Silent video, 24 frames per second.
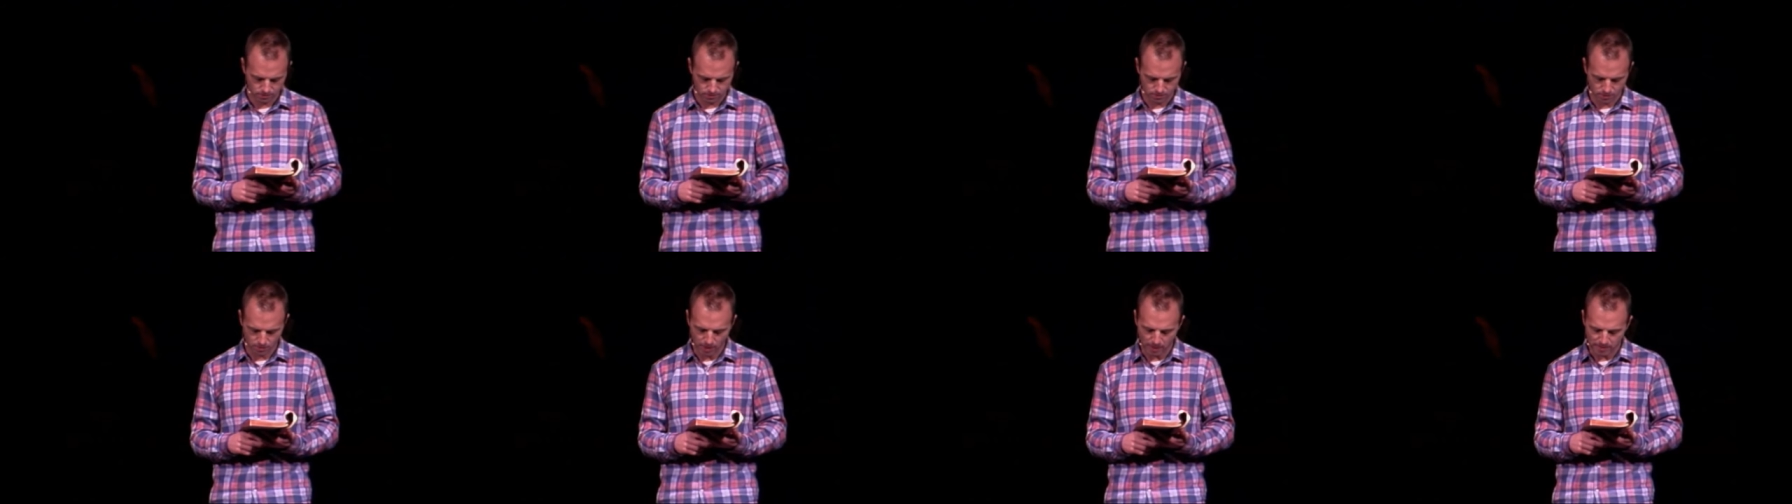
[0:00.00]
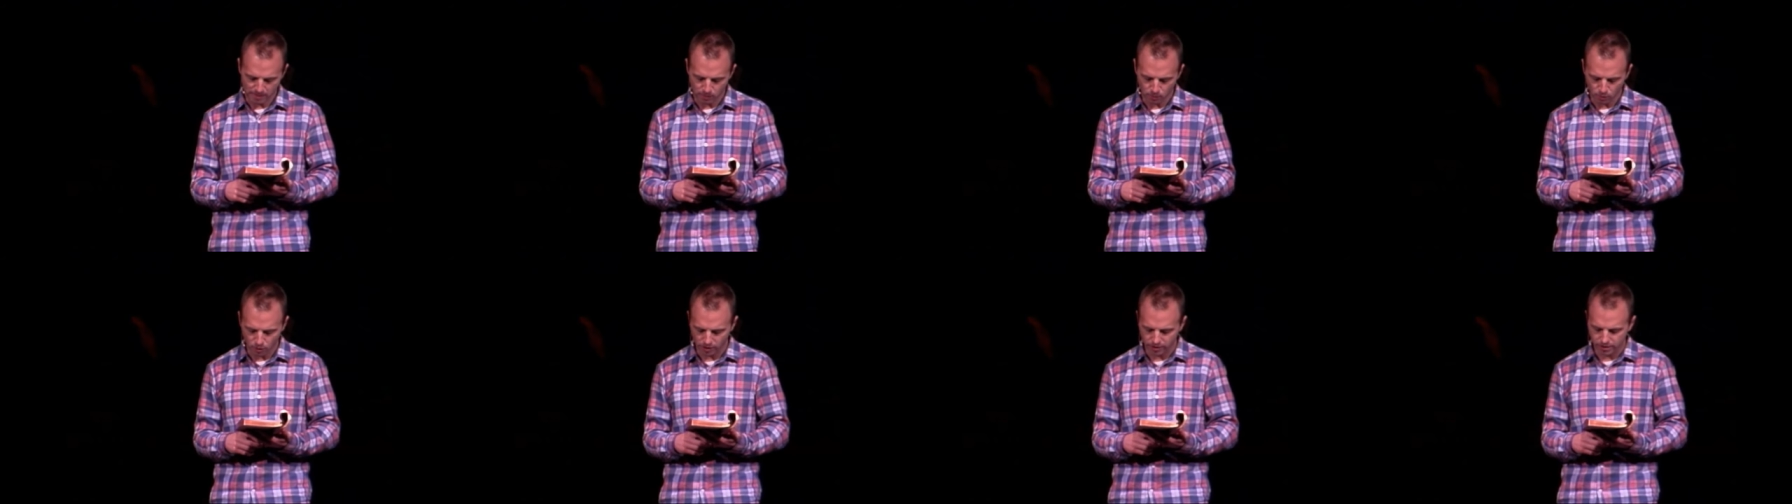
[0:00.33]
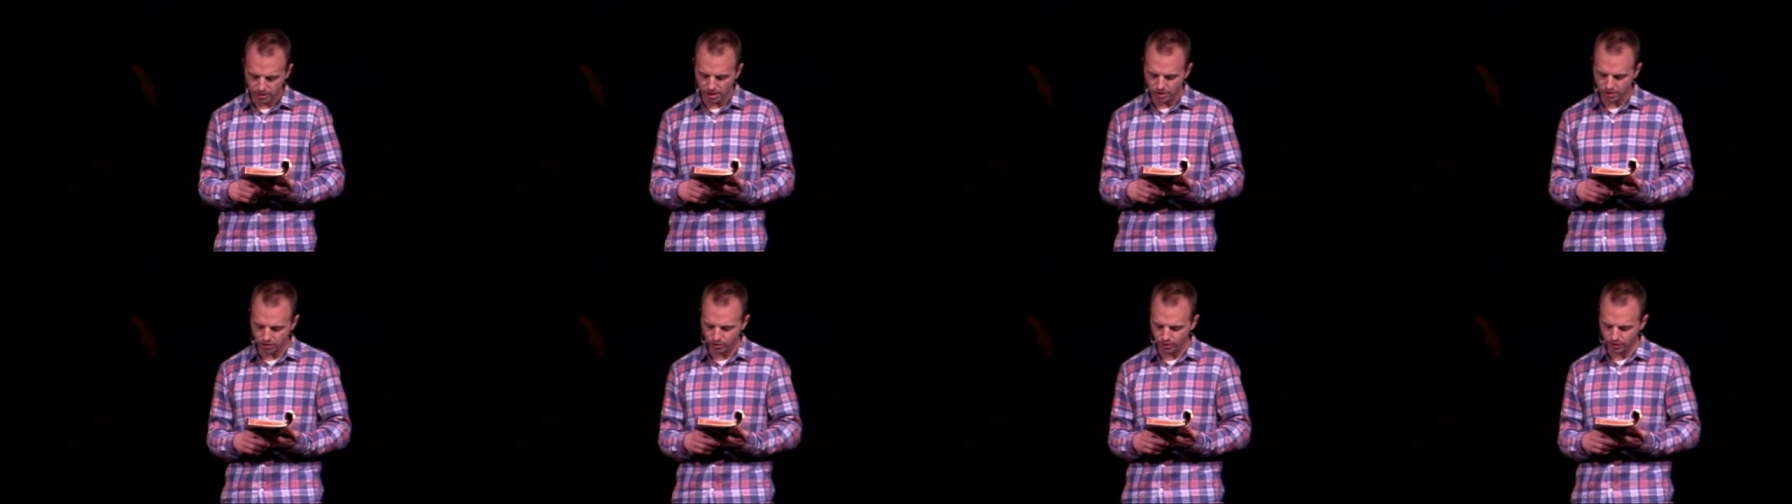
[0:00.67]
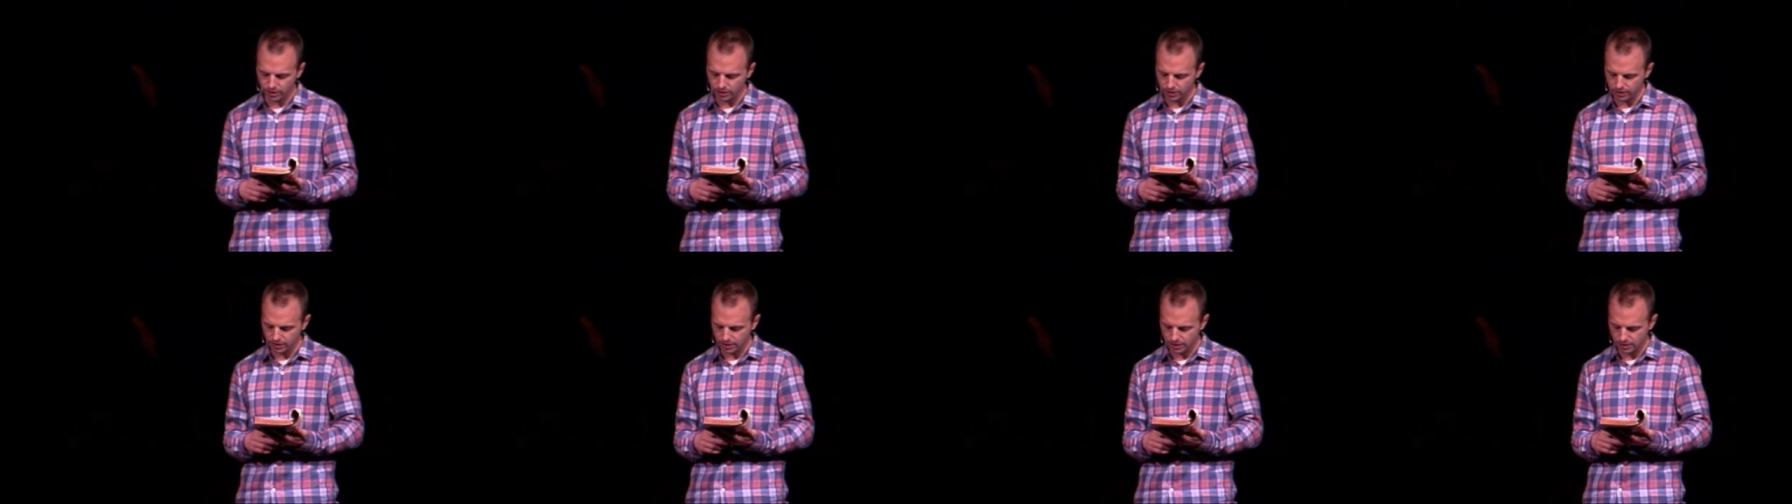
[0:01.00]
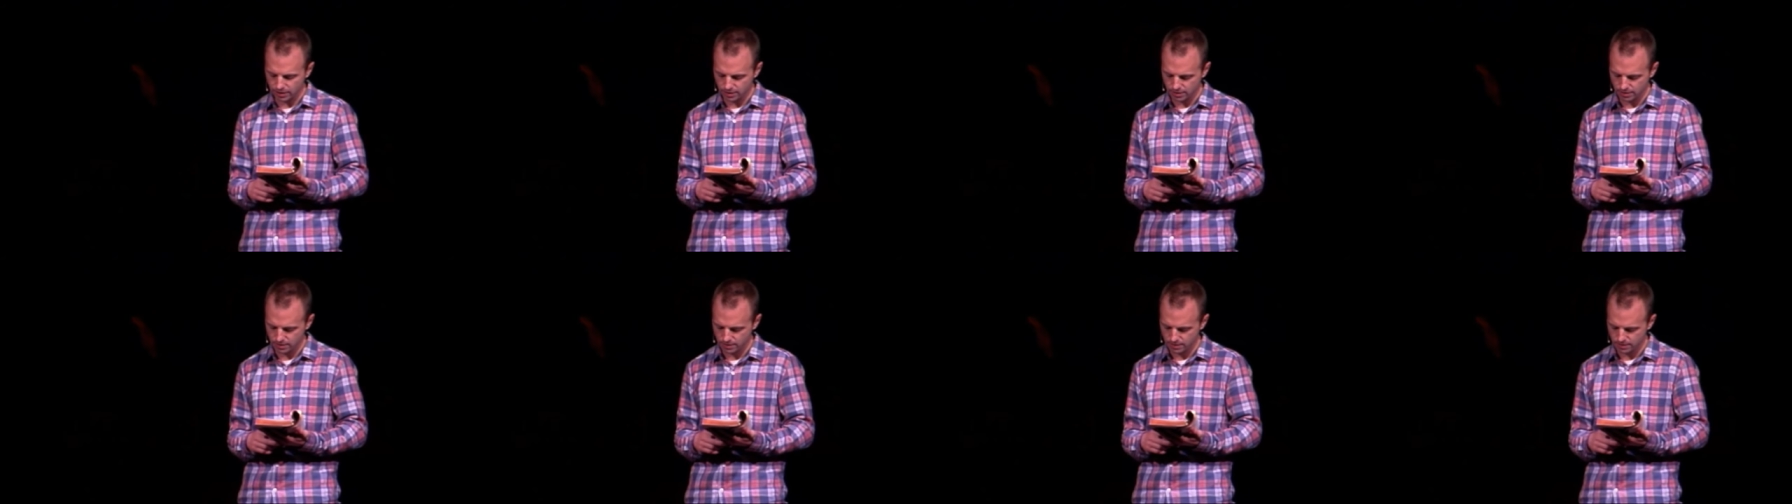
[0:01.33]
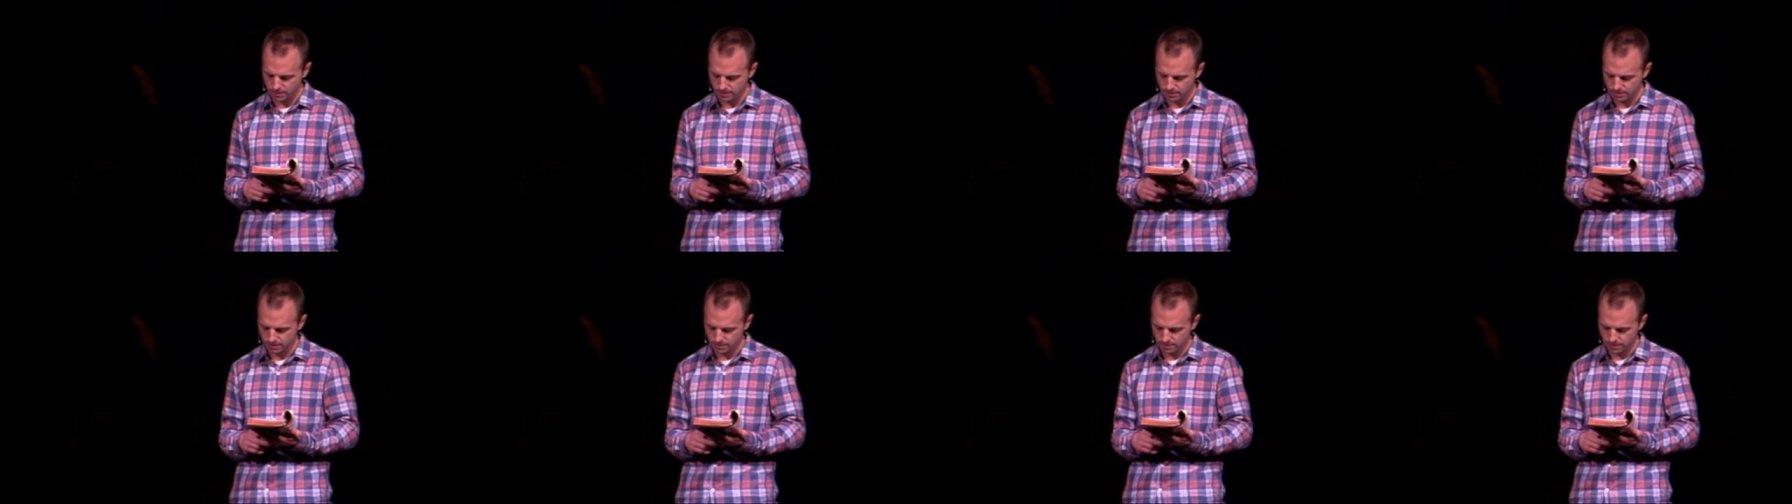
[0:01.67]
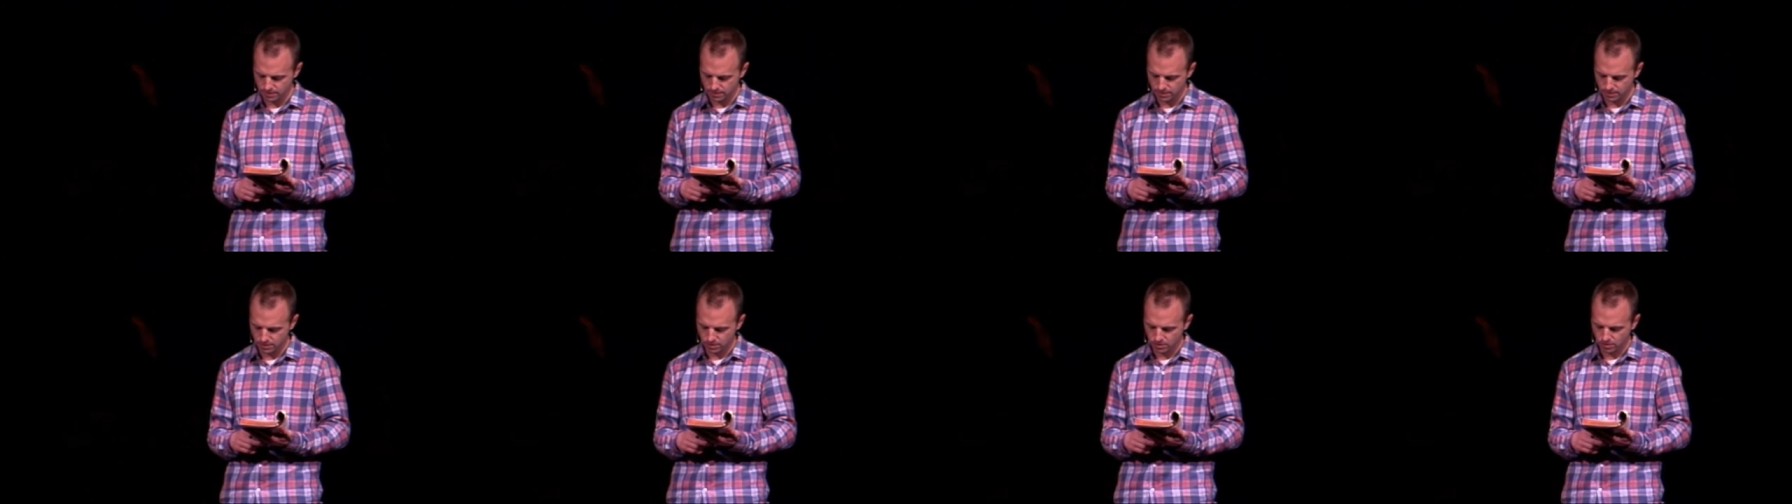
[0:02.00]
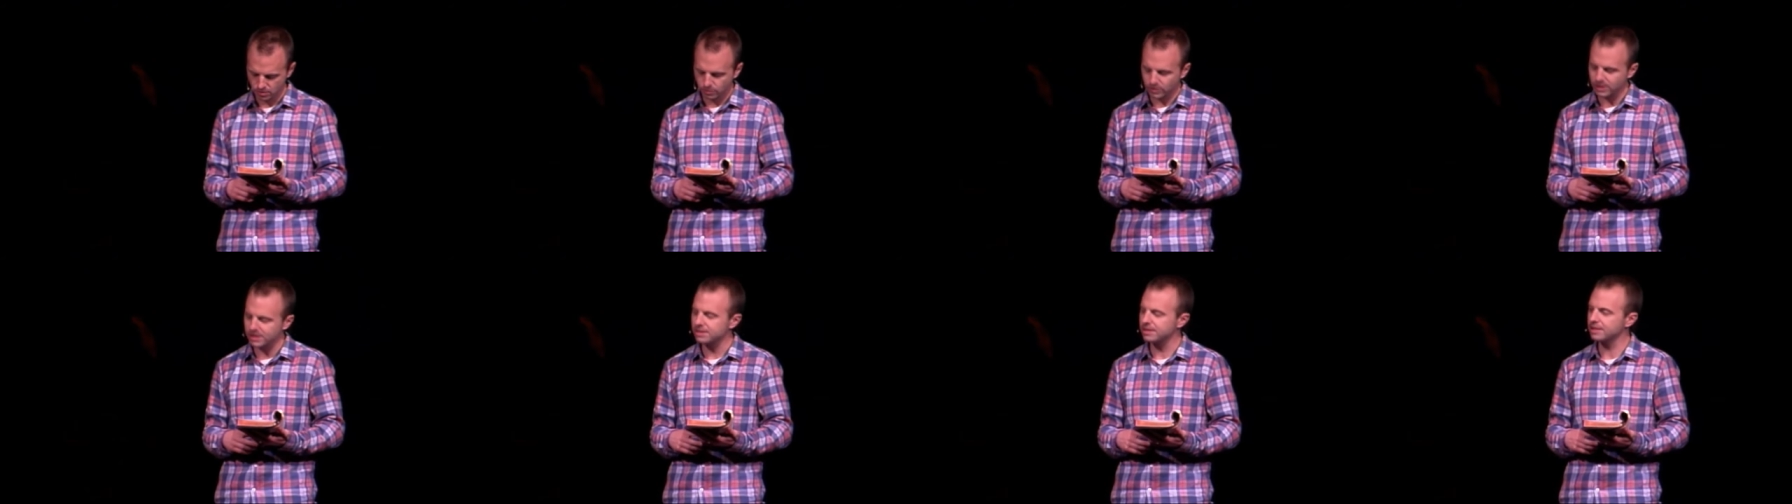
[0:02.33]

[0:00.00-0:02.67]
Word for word: Or maybe more concretely, what